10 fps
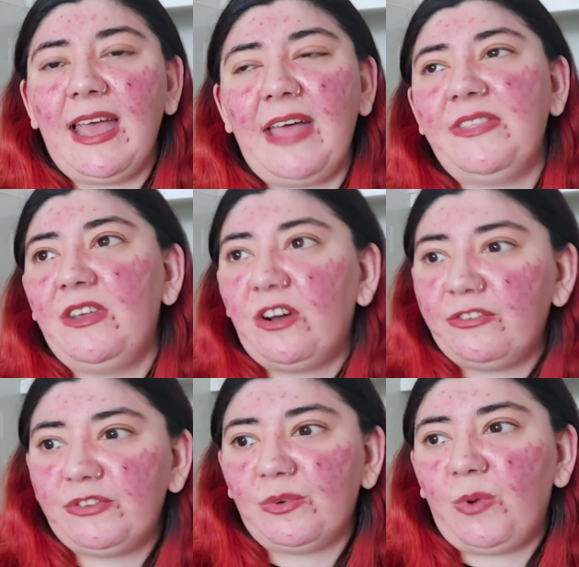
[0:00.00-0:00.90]
and then
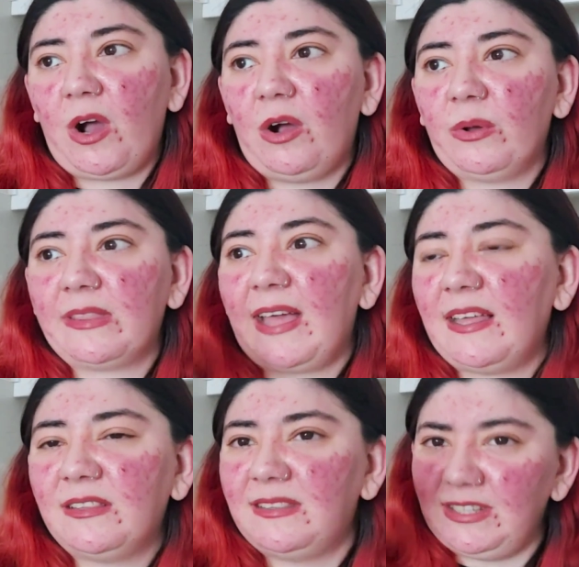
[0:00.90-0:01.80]
after a while
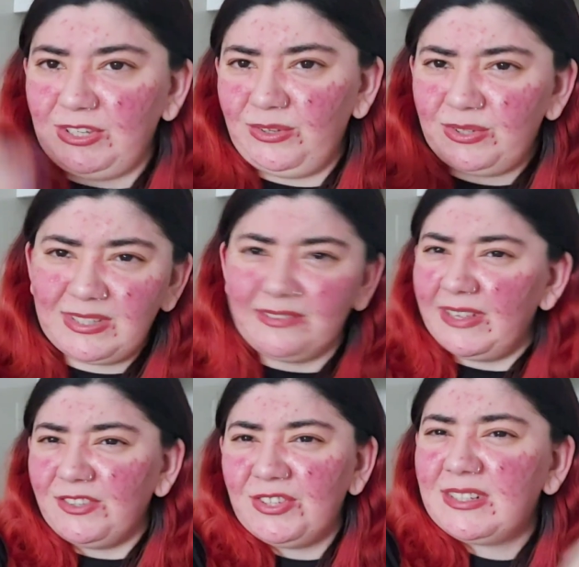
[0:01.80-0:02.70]
that the use of
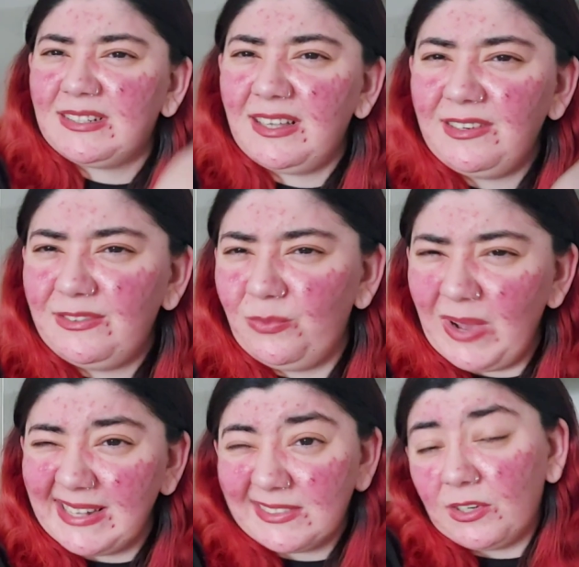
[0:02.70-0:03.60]
it just kind of
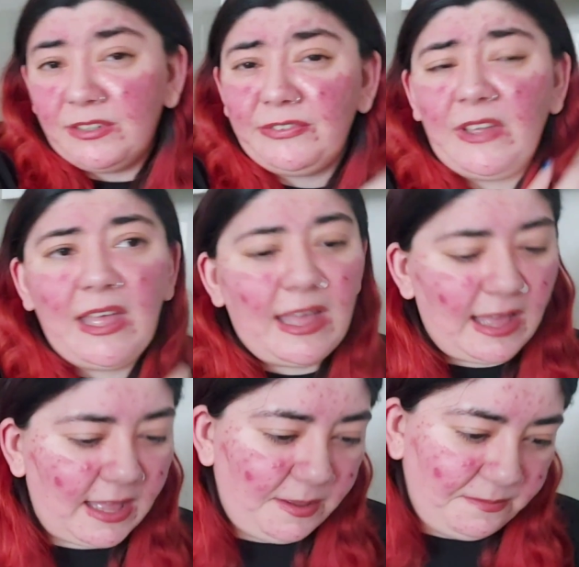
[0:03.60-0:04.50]
wears off.
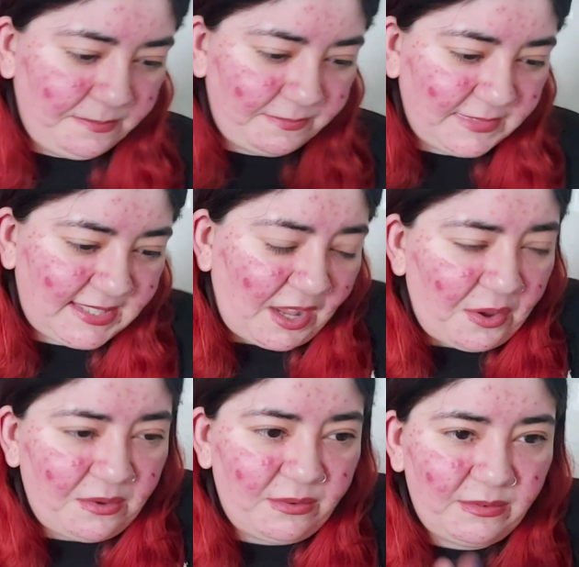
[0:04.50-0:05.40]

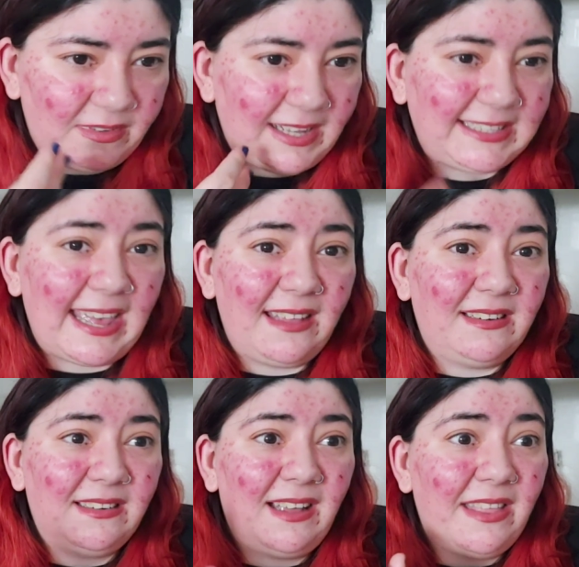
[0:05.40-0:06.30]
So
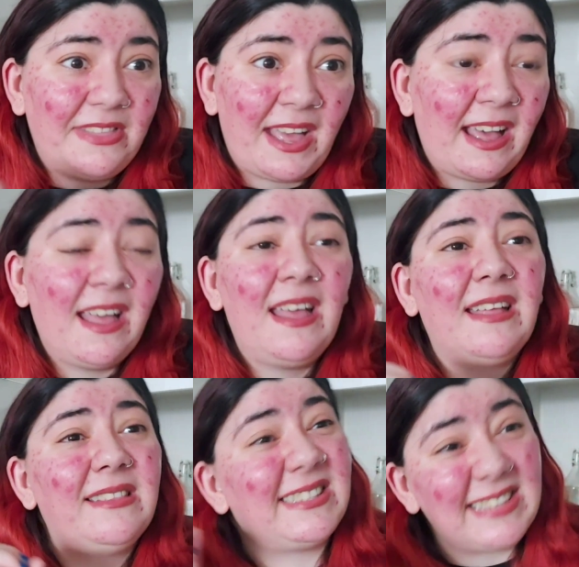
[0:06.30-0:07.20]
again, and that
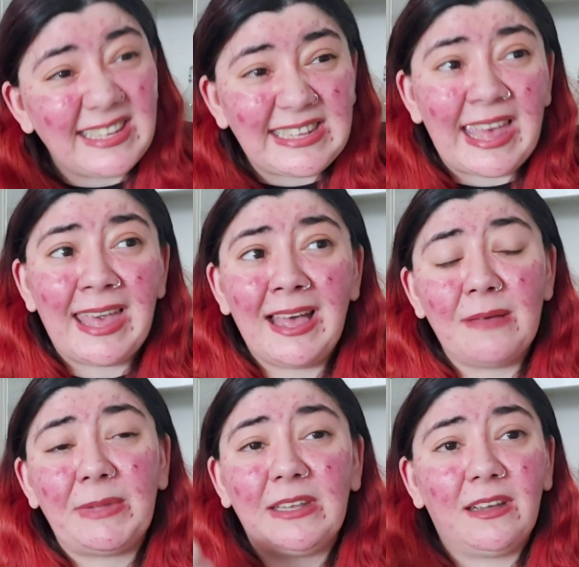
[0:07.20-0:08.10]
the skincare, I
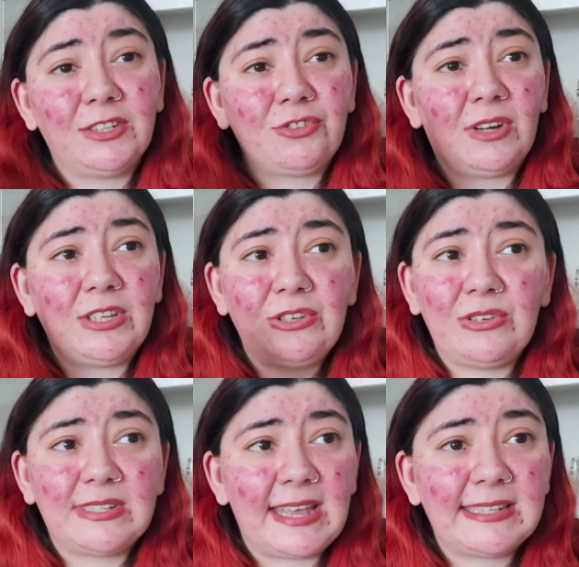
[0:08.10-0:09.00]
mean, I try and
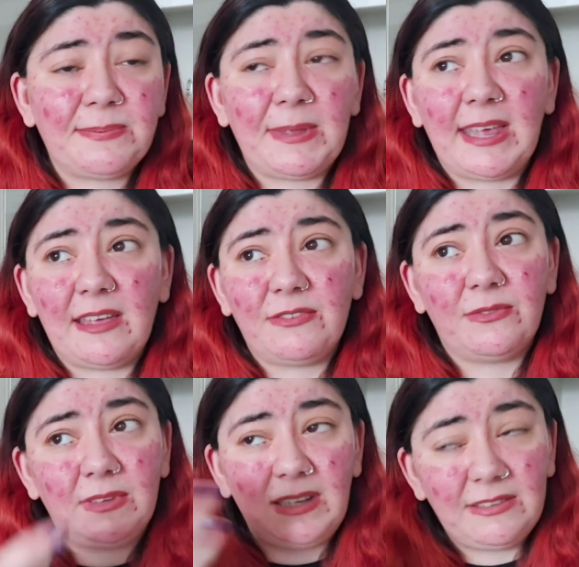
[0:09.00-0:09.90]
use SPF,
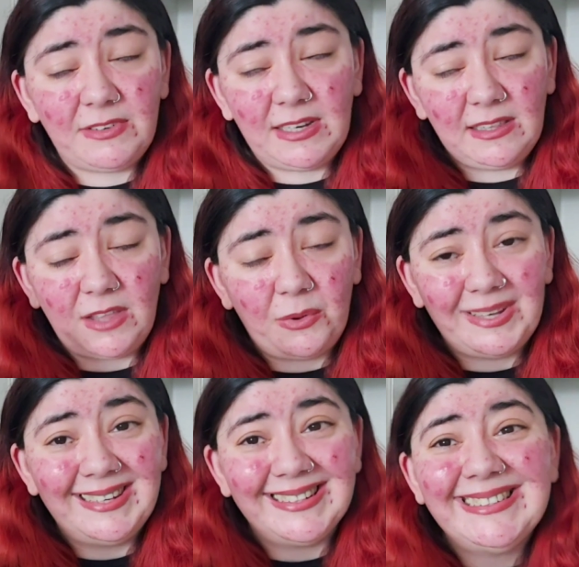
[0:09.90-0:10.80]
even though
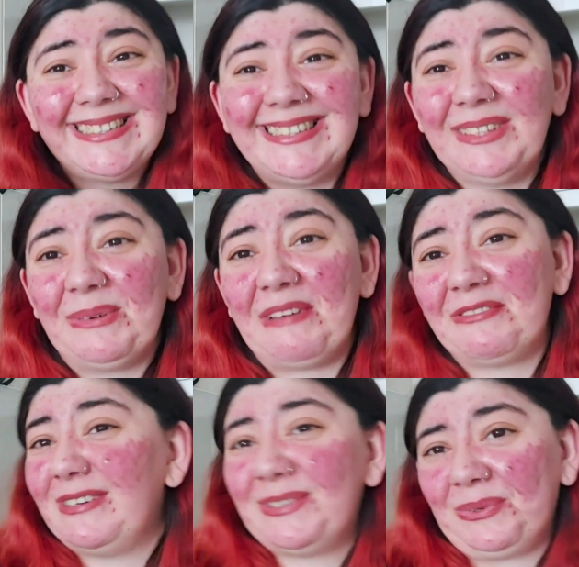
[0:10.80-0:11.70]
in London the
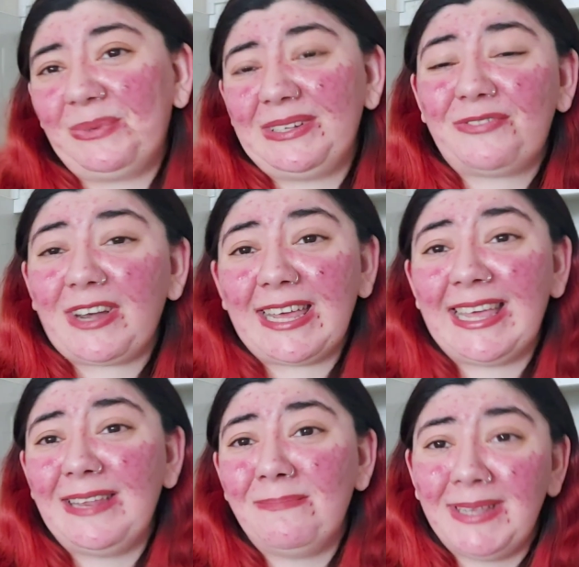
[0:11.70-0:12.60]
weather is always very
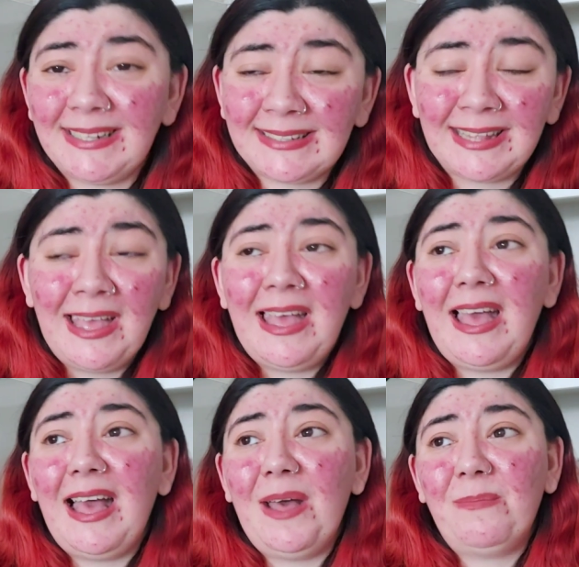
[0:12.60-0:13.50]
hit and miss.
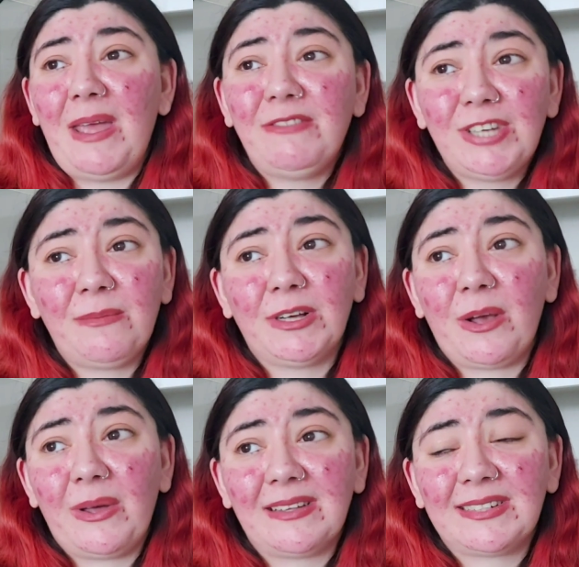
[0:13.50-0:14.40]
Every time I
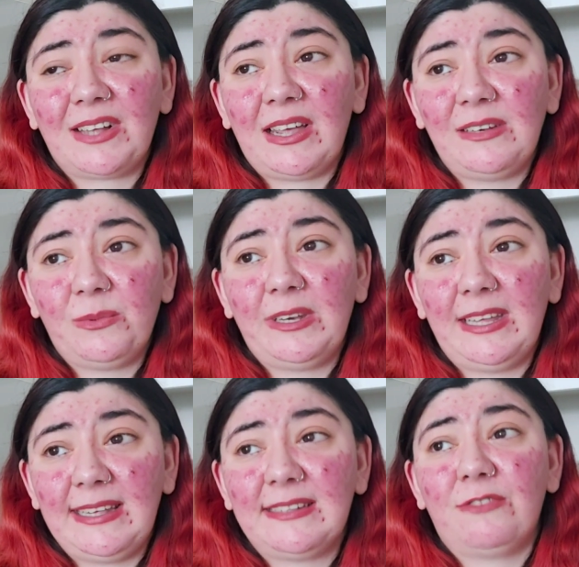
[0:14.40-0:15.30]
go outside when
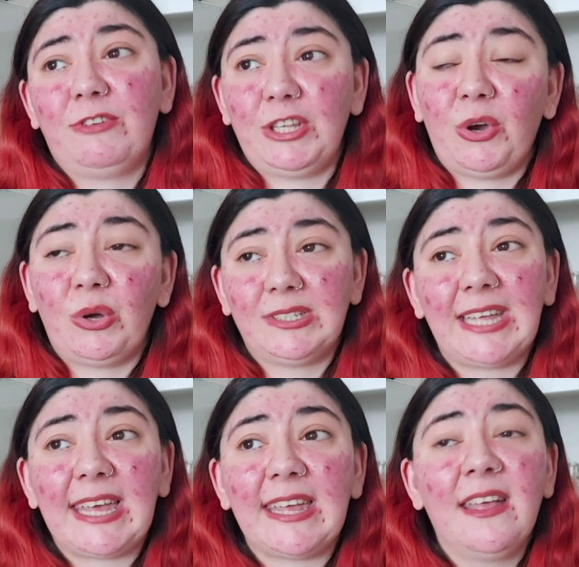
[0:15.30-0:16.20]
it is a really hot
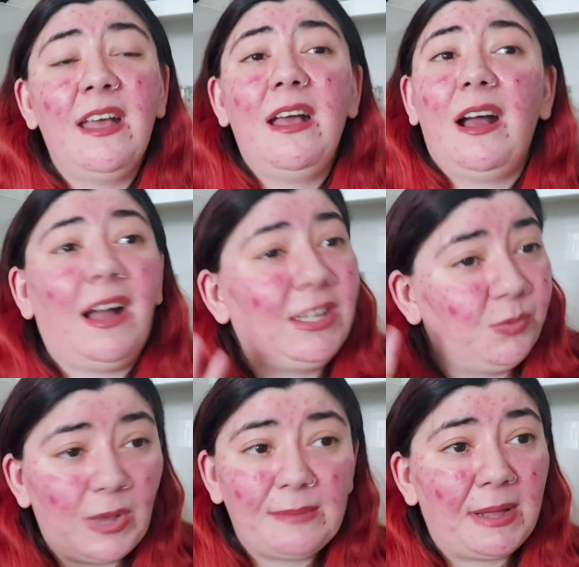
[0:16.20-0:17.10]
day, I
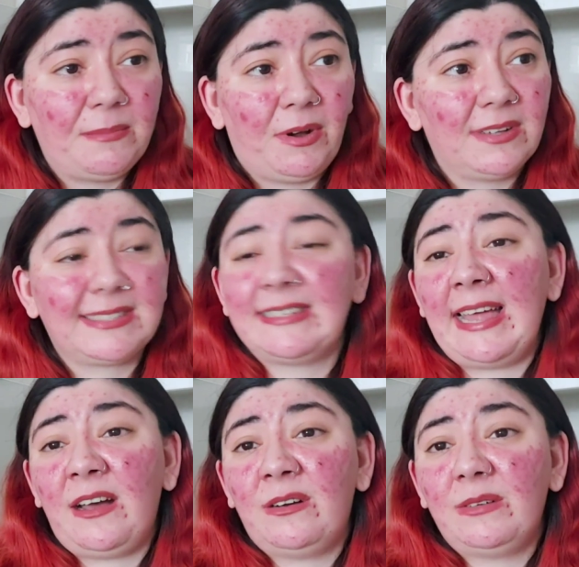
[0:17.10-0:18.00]
wear my mask
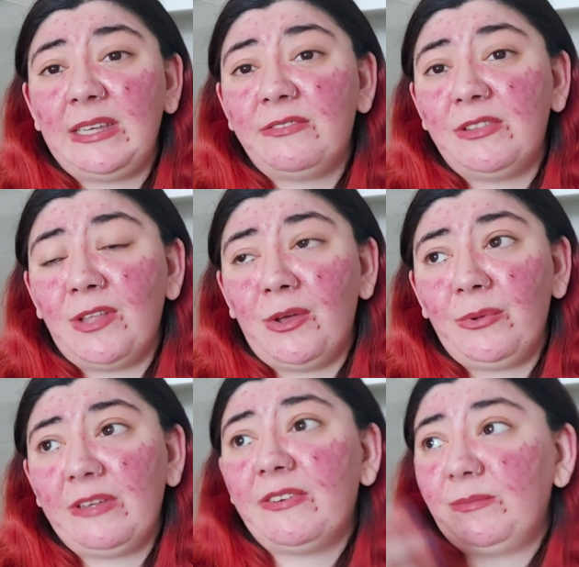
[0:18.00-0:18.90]
now, even though
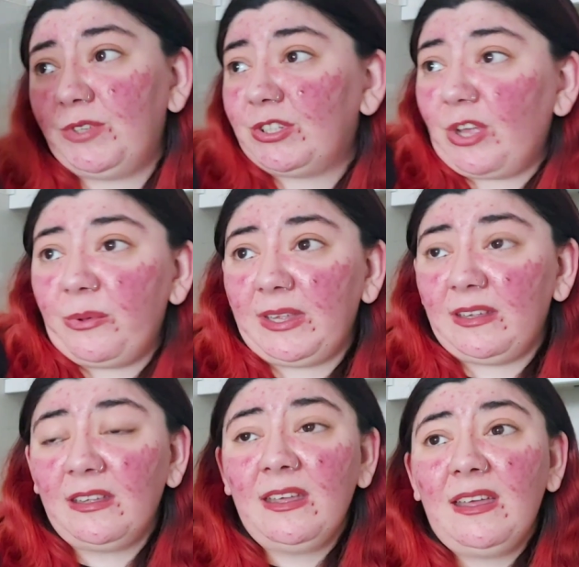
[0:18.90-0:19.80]
if I'm just going